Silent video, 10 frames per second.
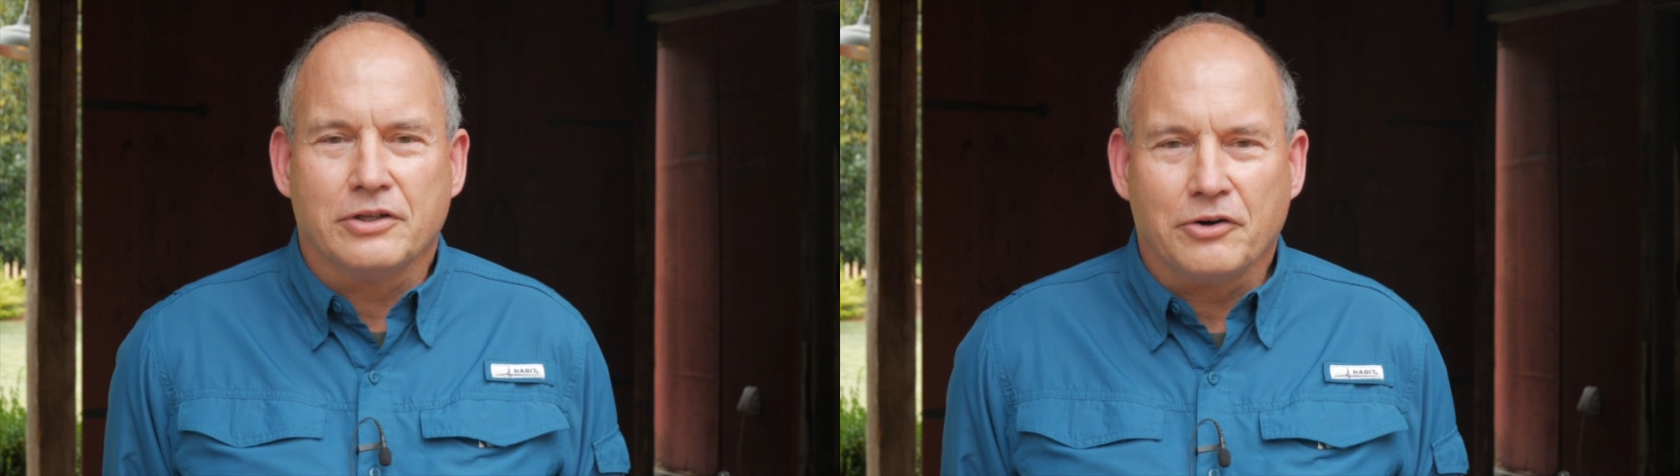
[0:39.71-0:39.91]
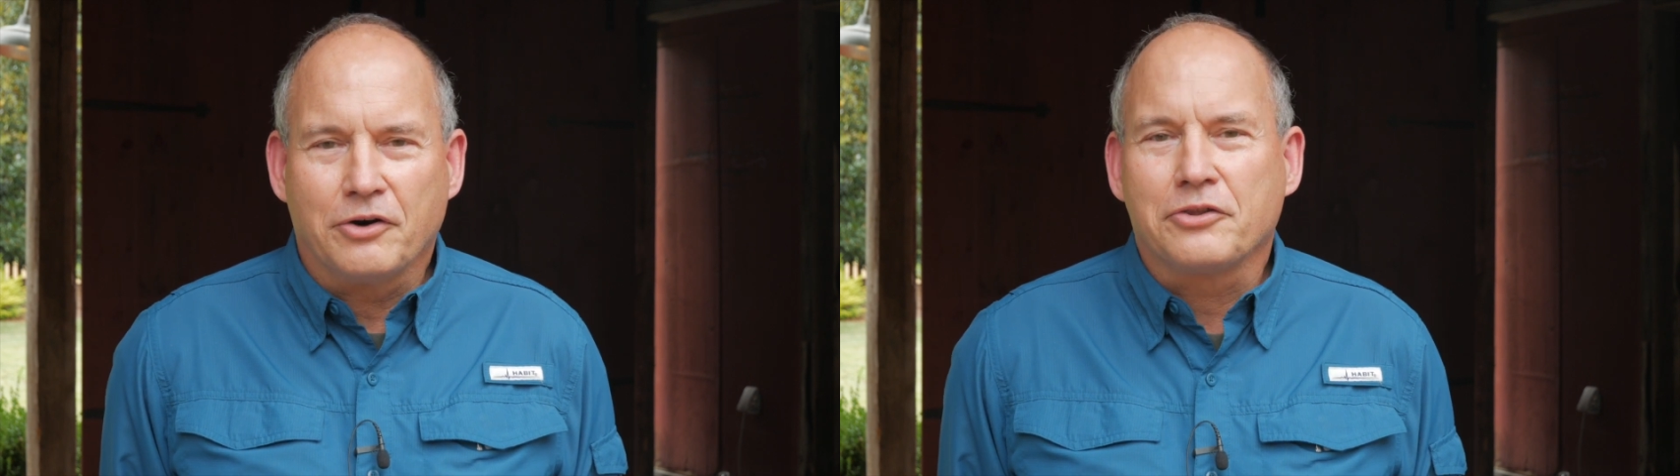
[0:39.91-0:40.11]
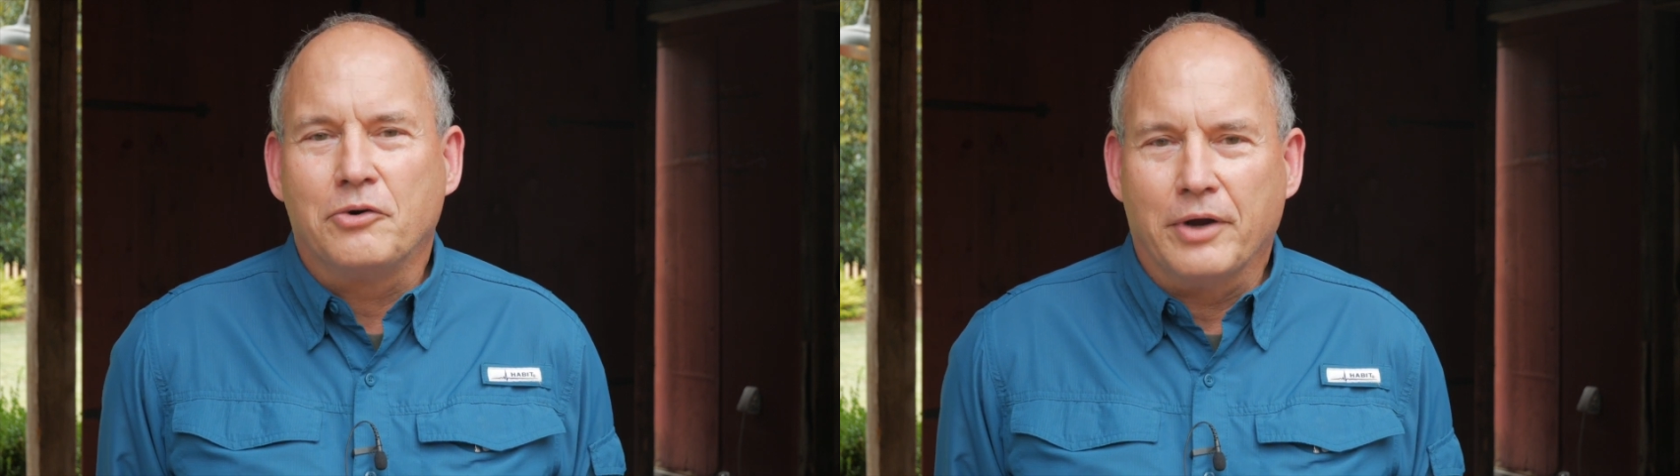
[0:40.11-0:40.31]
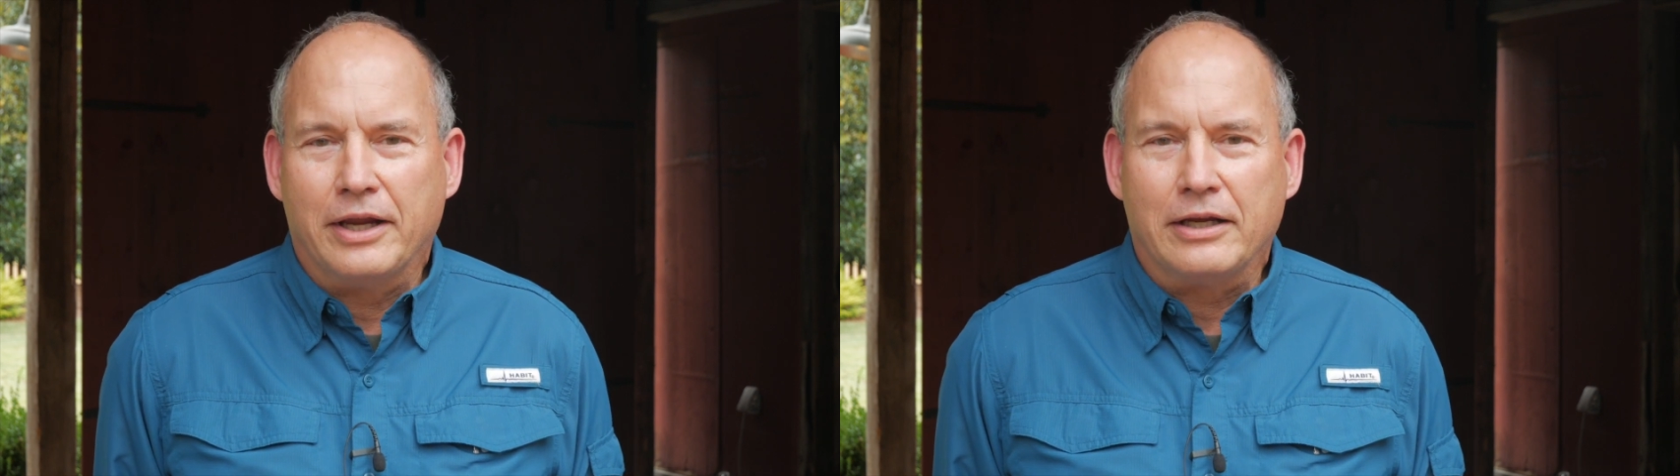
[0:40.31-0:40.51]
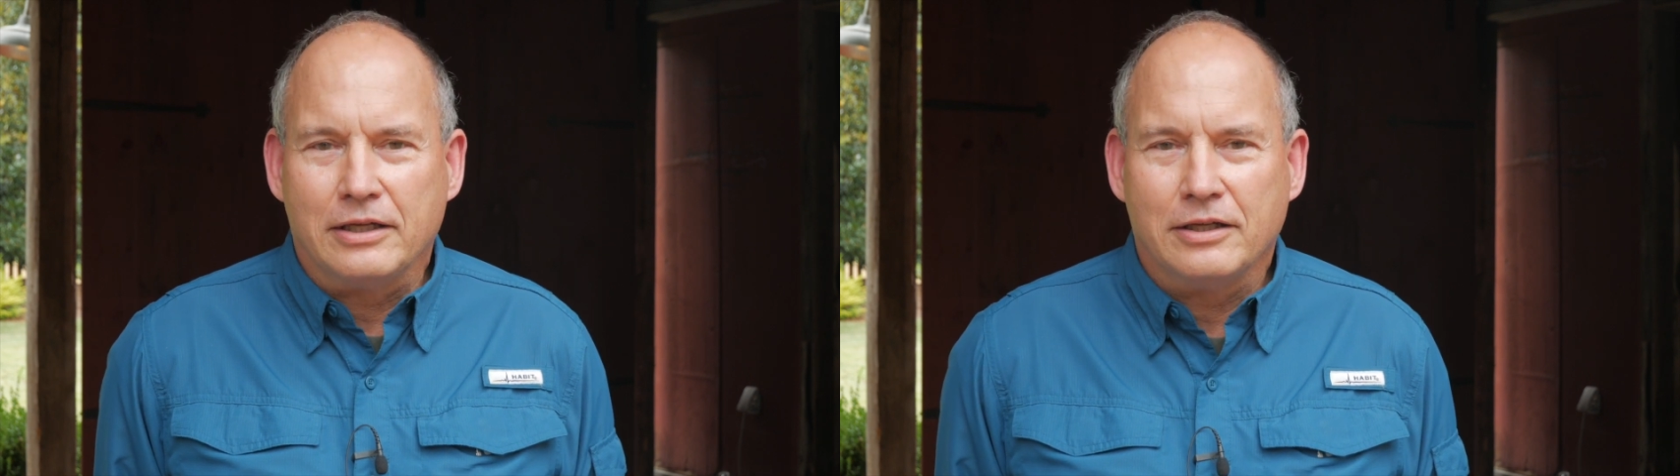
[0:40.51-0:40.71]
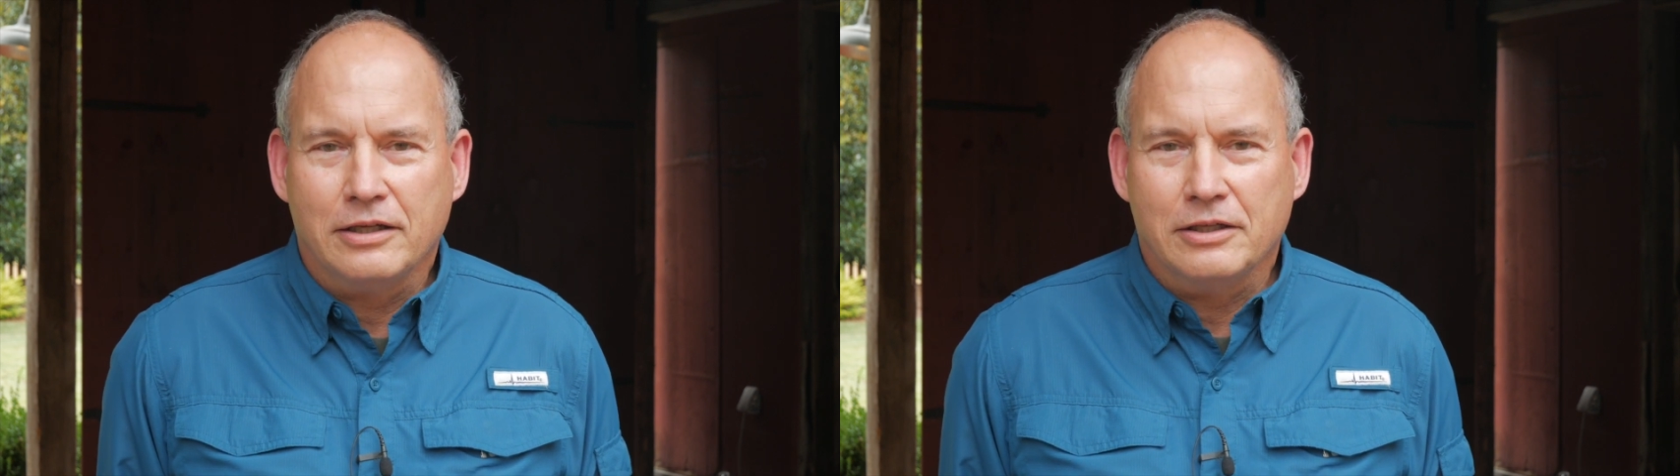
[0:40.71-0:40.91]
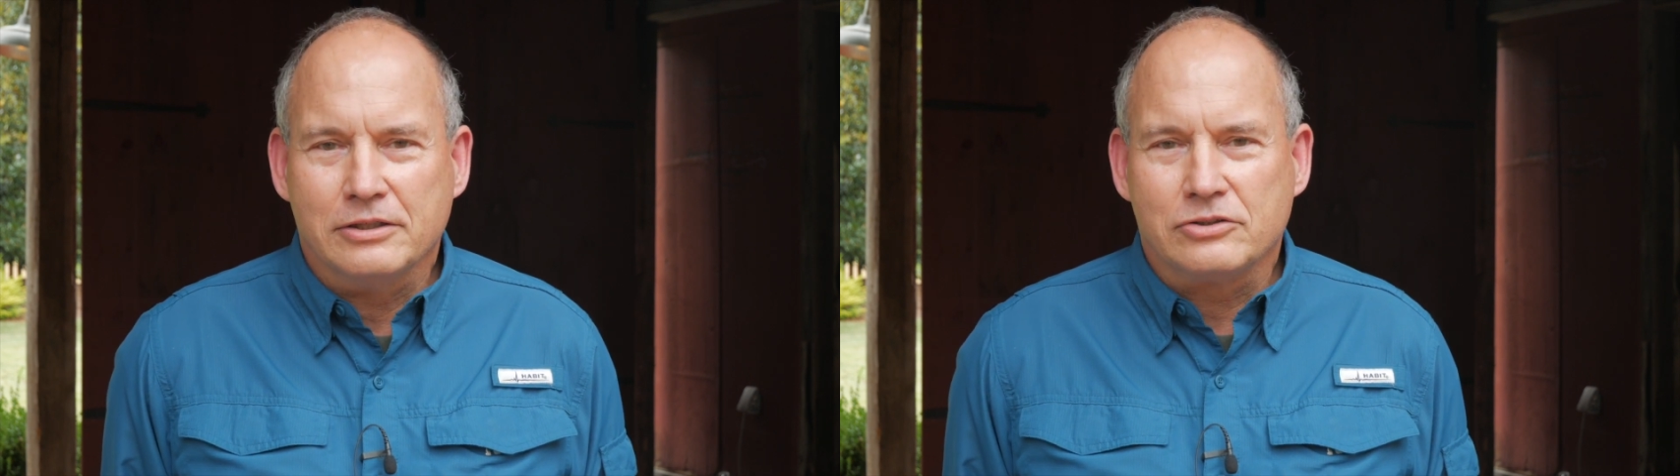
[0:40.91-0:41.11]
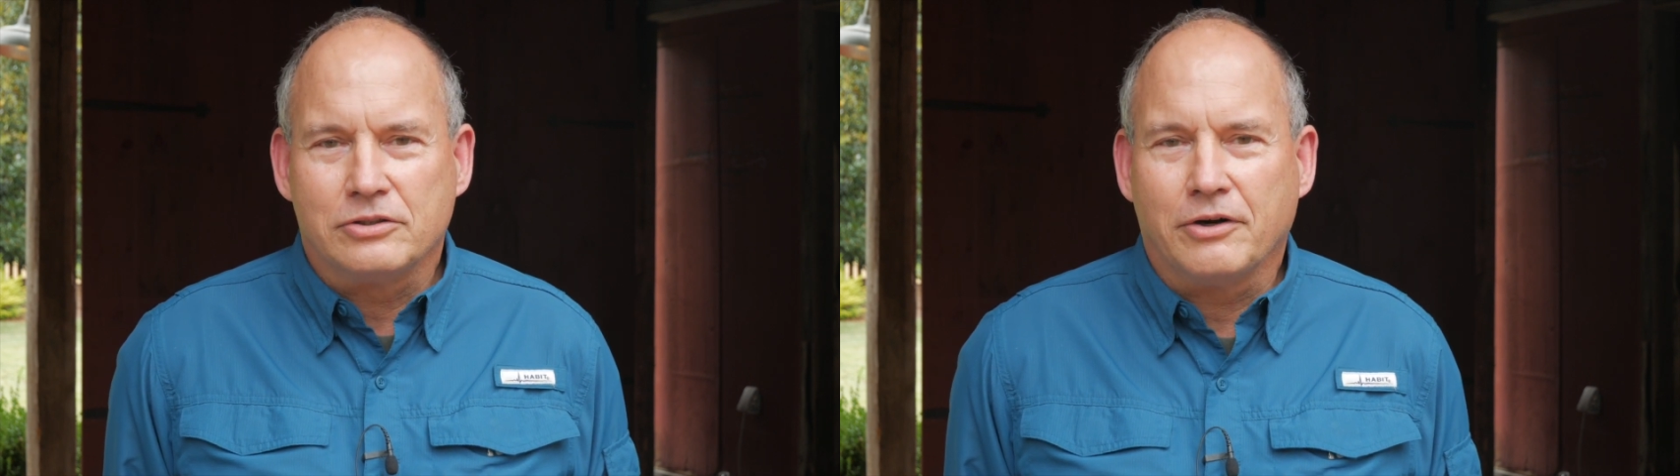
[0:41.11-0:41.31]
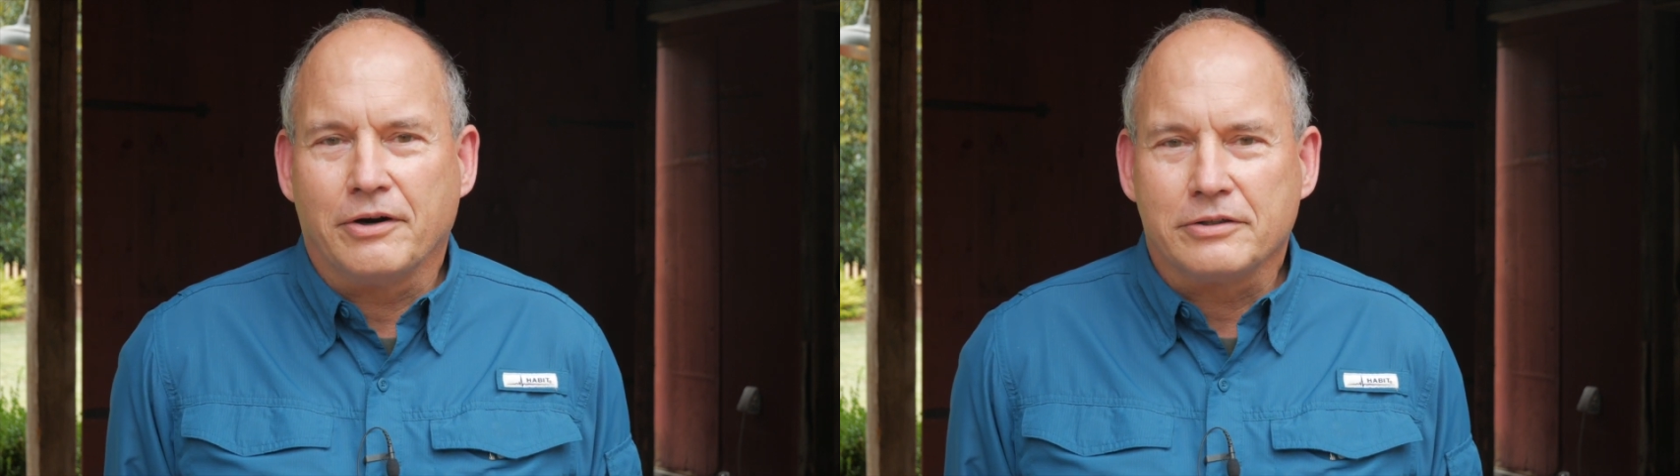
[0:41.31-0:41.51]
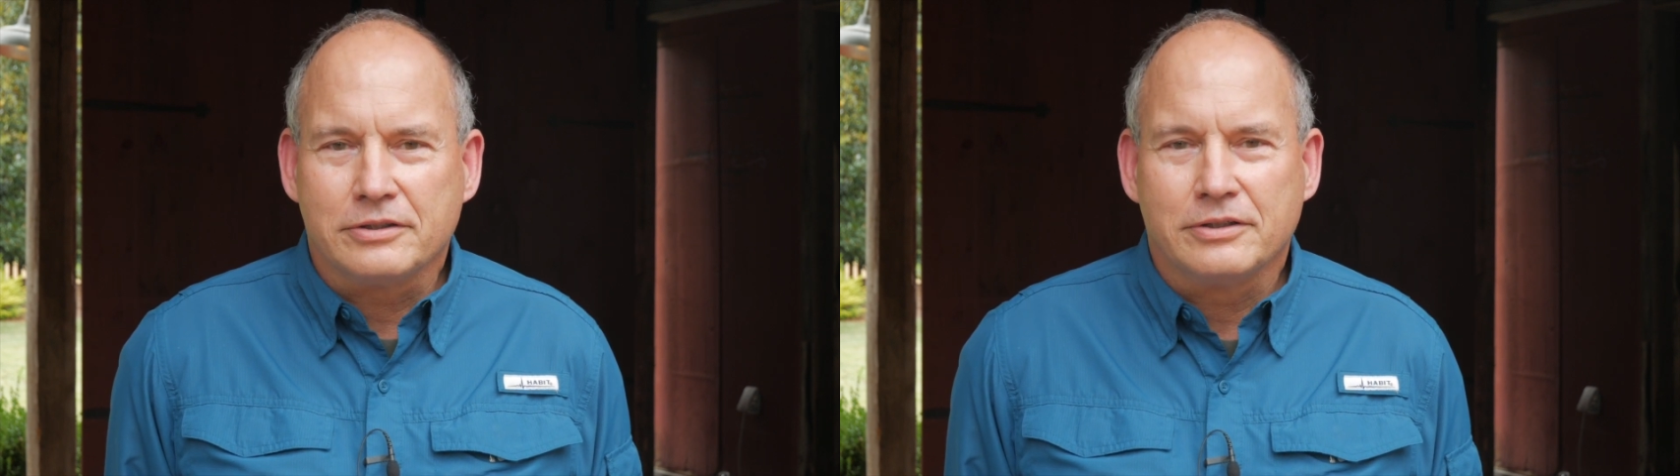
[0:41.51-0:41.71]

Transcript: an earthquake in his church.